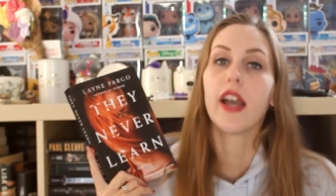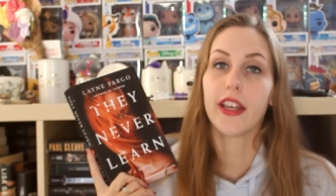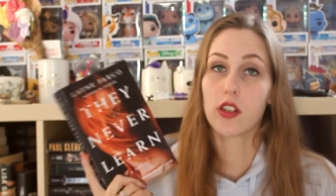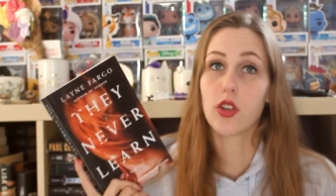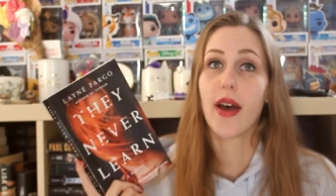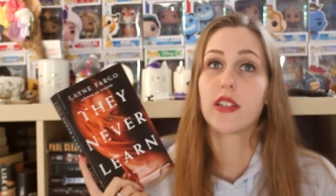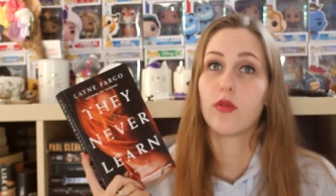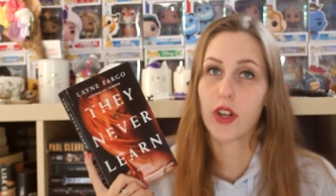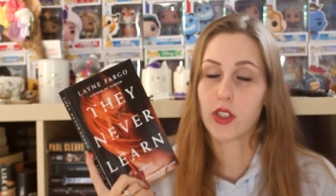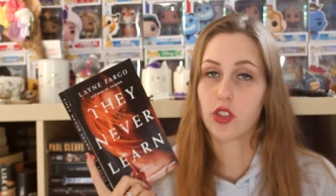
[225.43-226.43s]
It also has
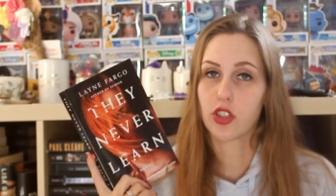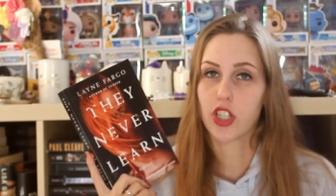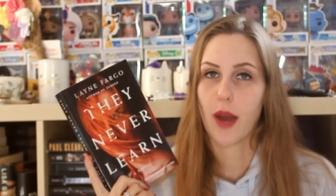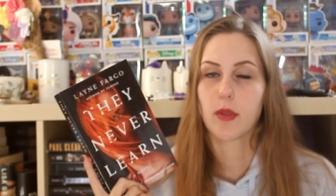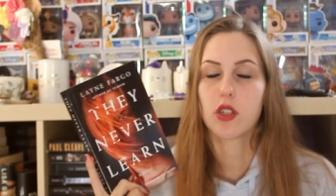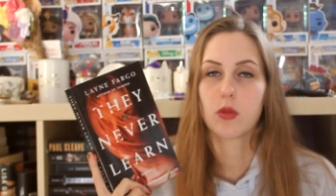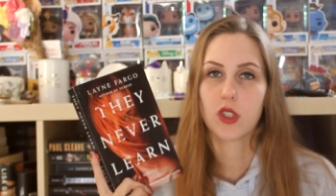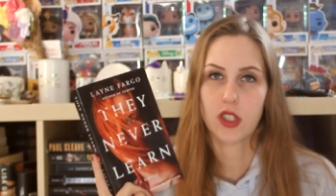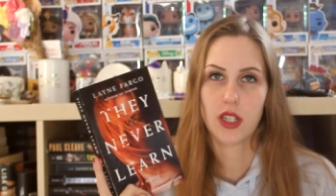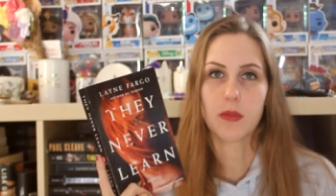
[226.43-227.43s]
very short chapters,
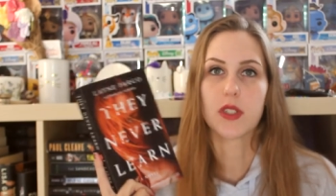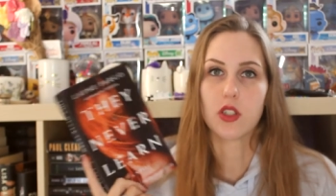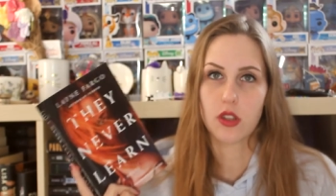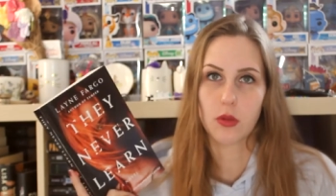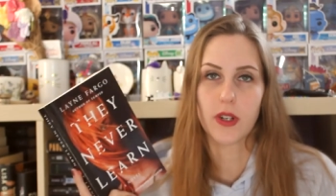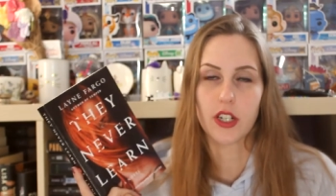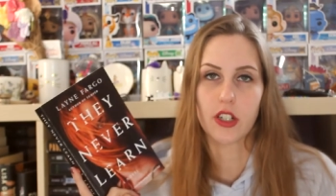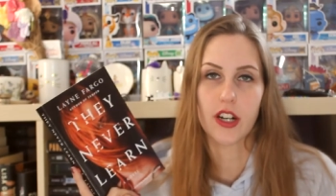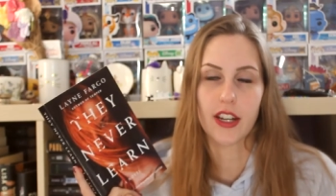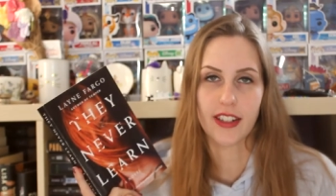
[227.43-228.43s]
which keeps the
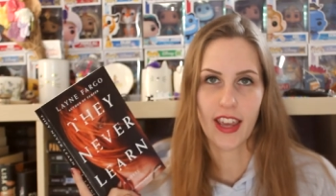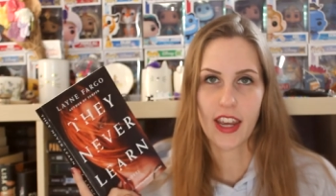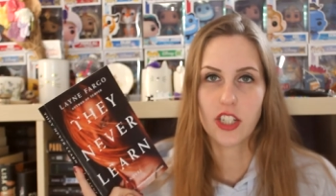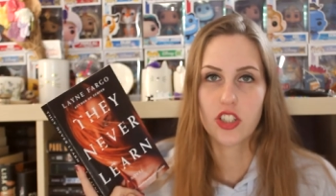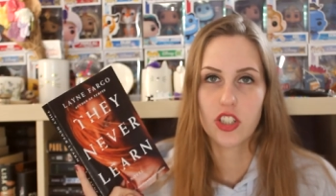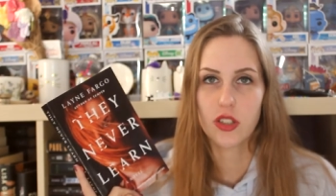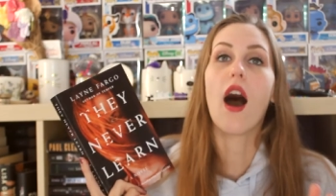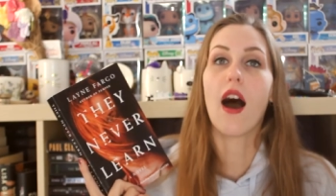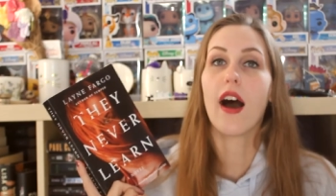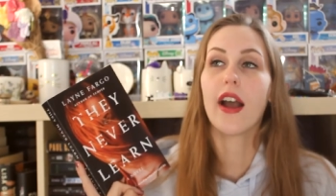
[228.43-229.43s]
reader engaged.
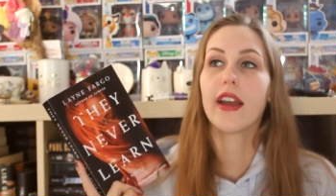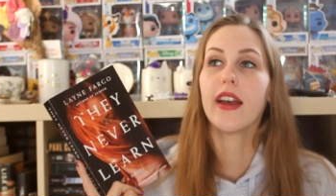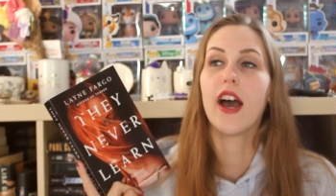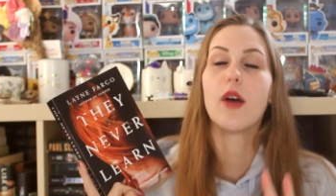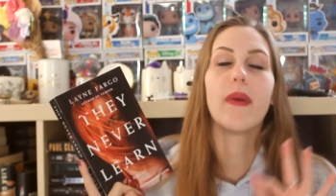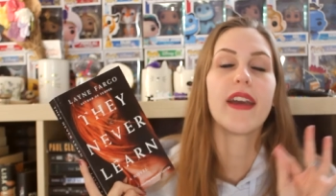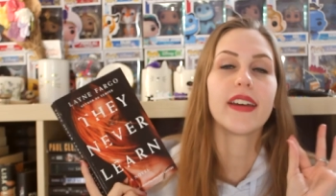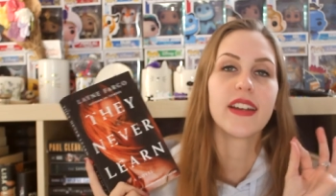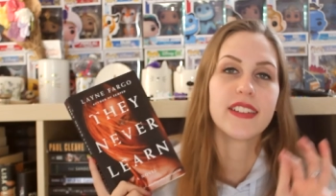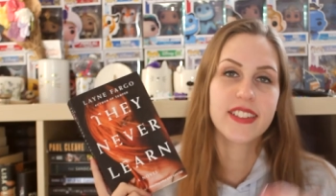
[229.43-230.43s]
I am
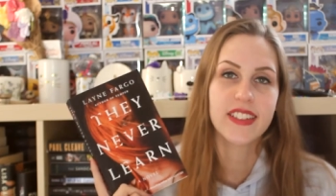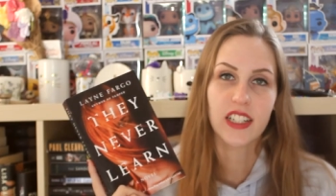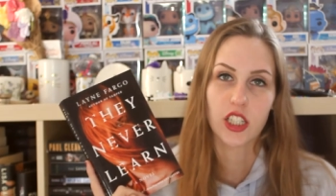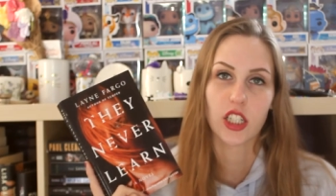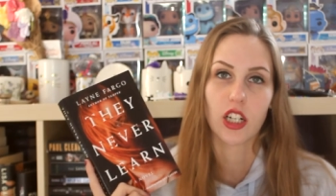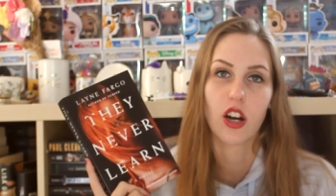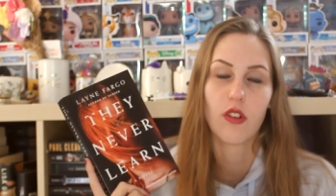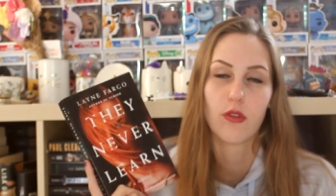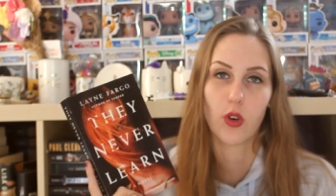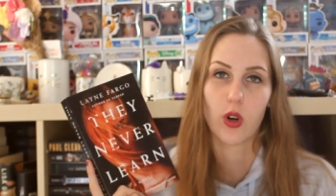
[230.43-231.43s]
a sucker
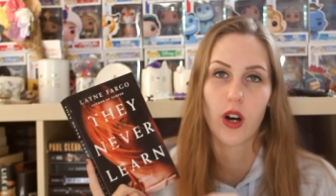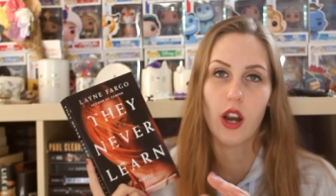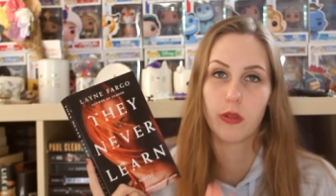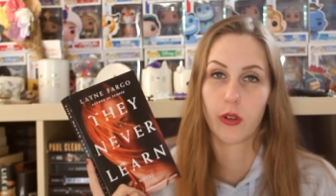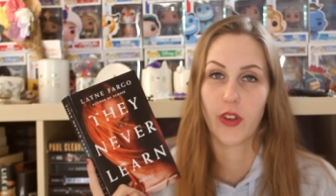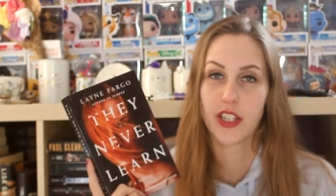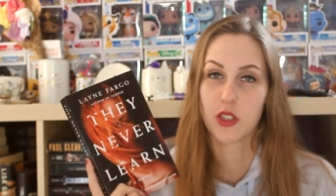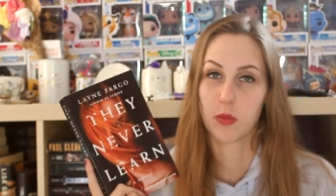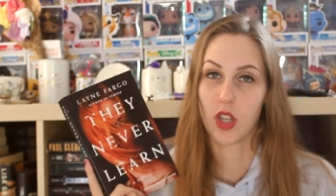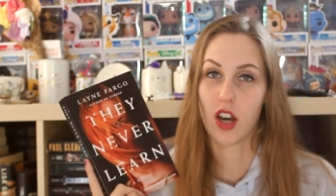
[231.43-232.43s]
for a
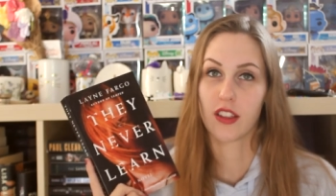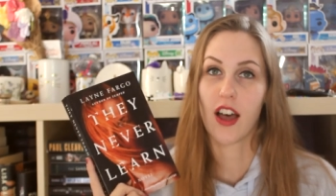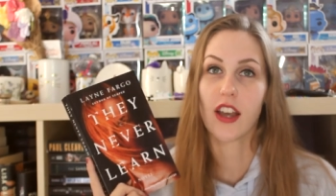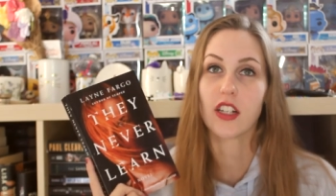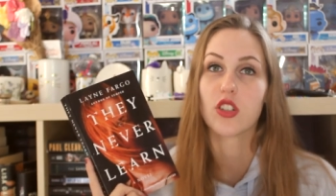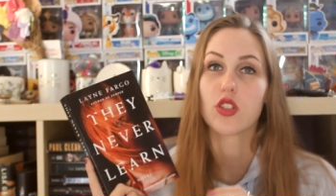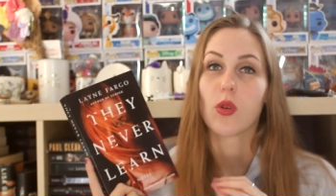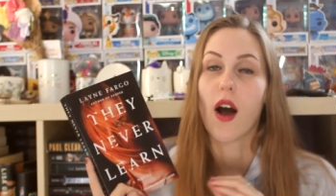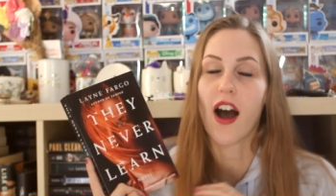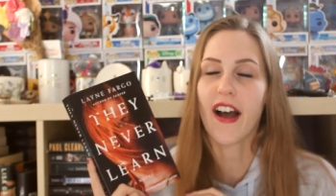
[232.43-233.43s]
revenge plotline,
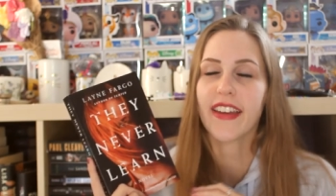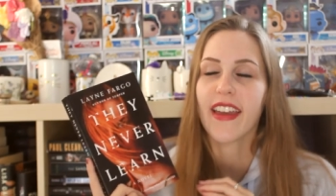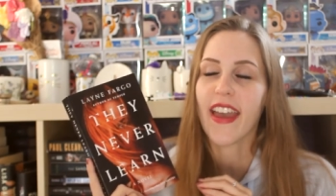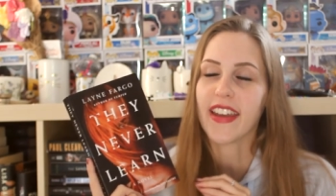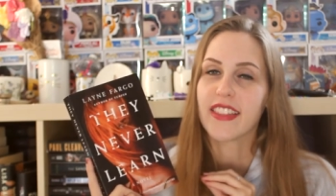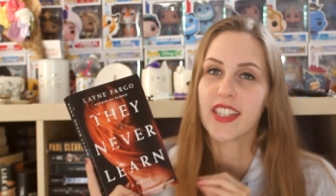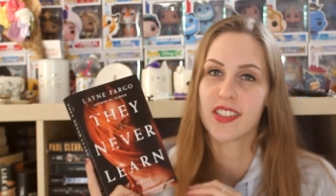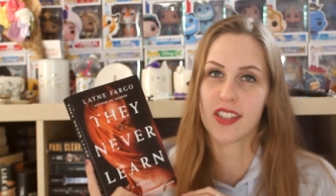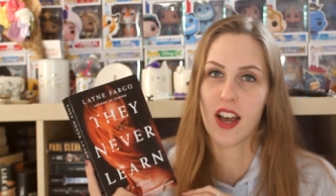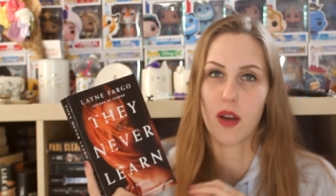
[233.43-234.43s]
so I ate
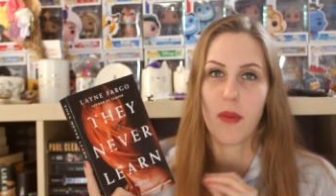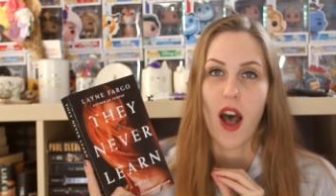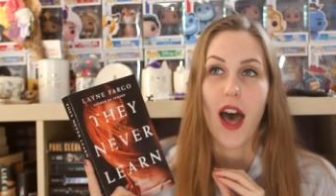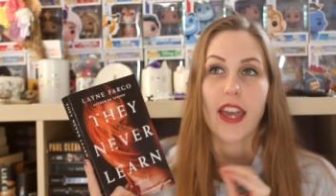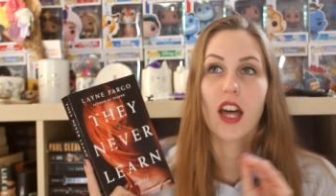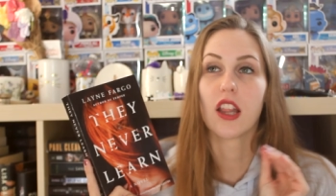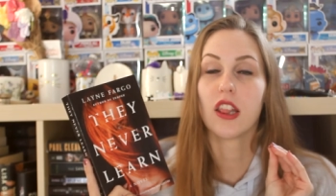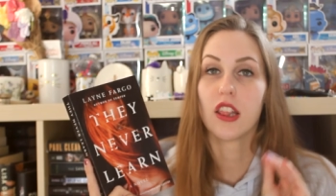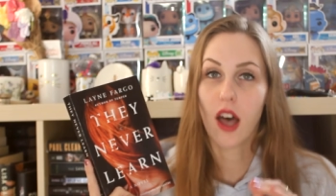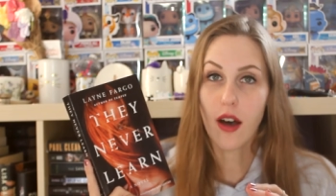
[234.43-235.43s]
this up. I
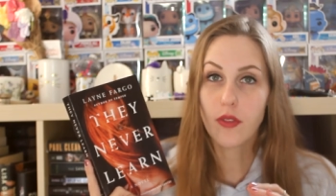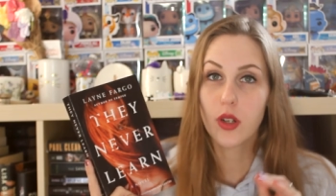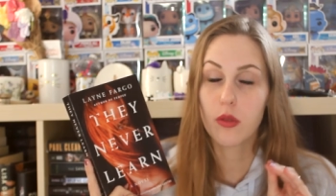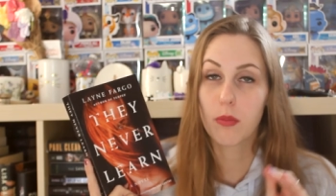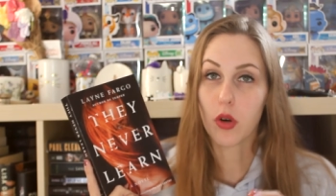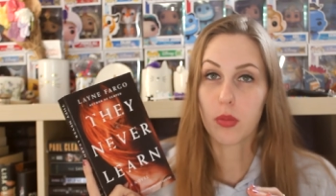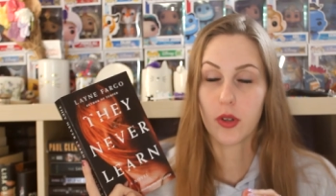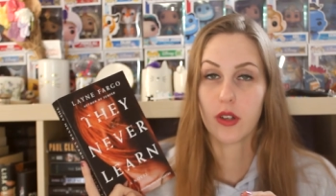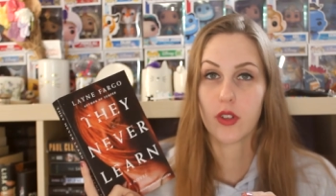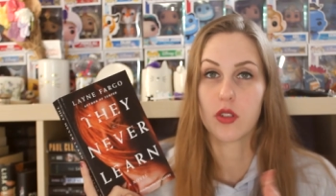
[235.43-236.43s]
loved both
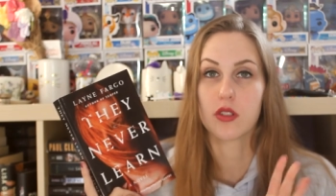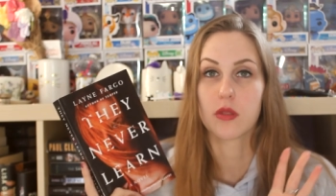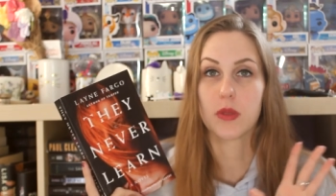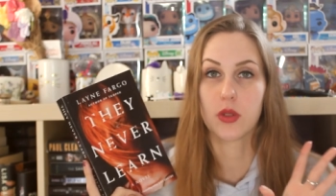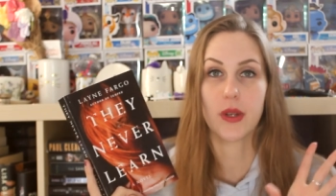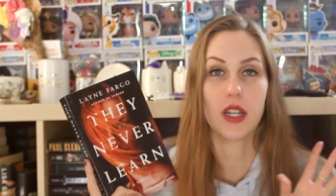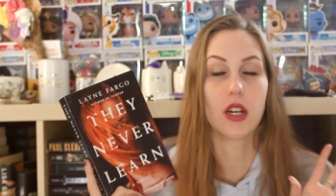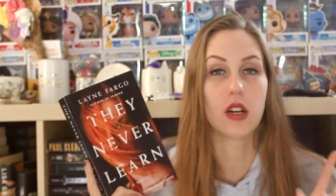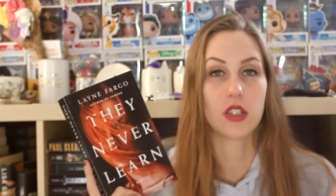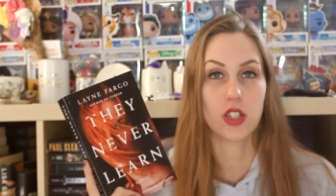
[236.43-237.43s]
point of views between
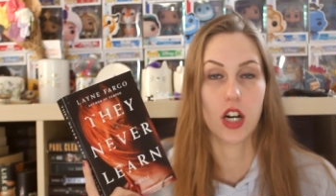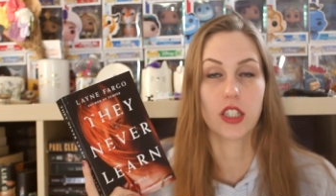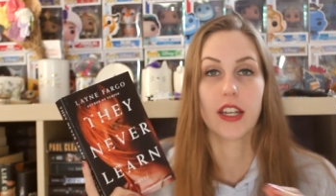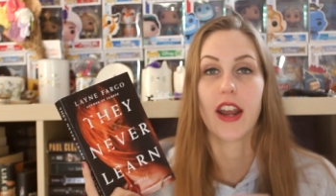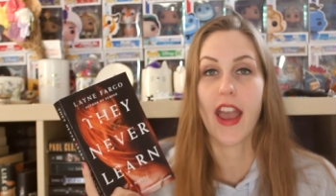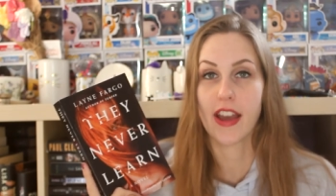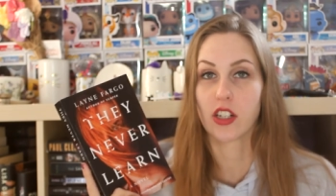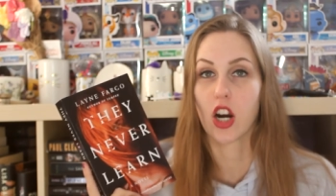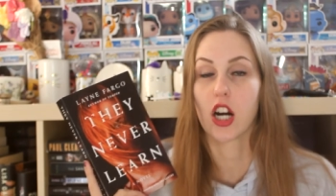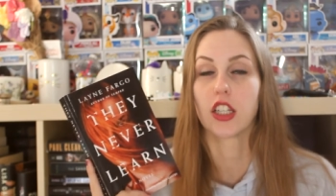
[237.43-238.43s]
Scarlett
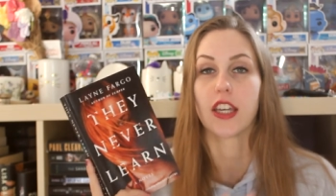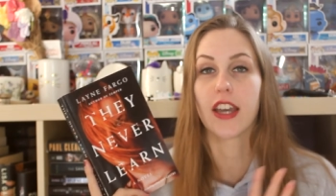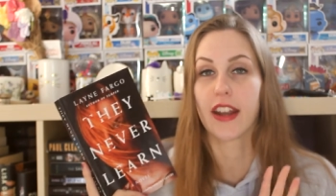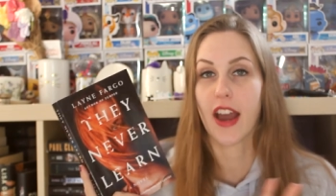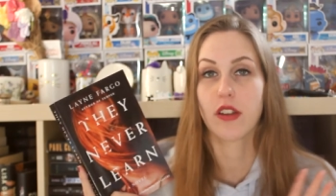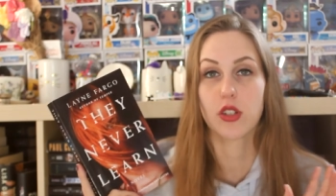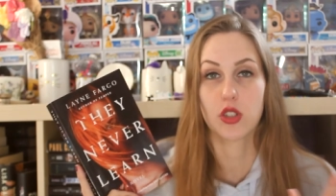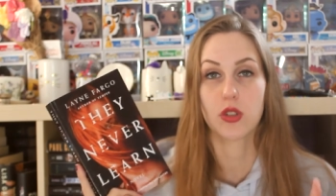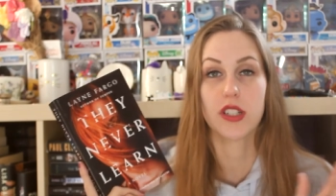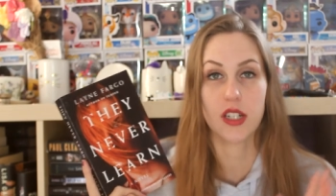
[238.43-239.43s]
and Carly and how their
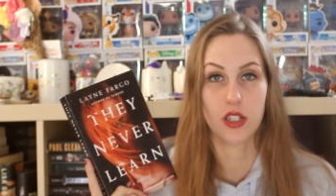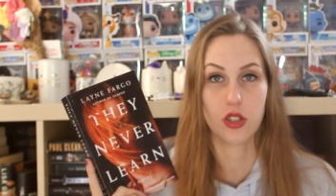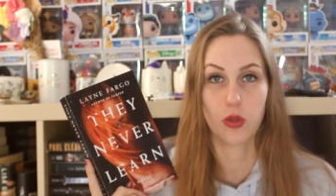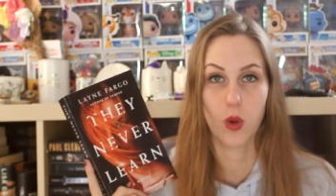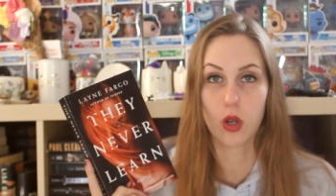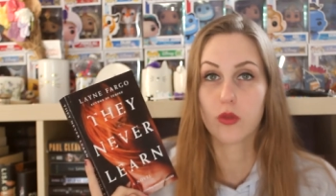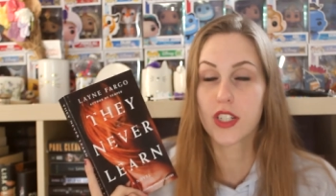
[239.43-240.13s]
stories interwove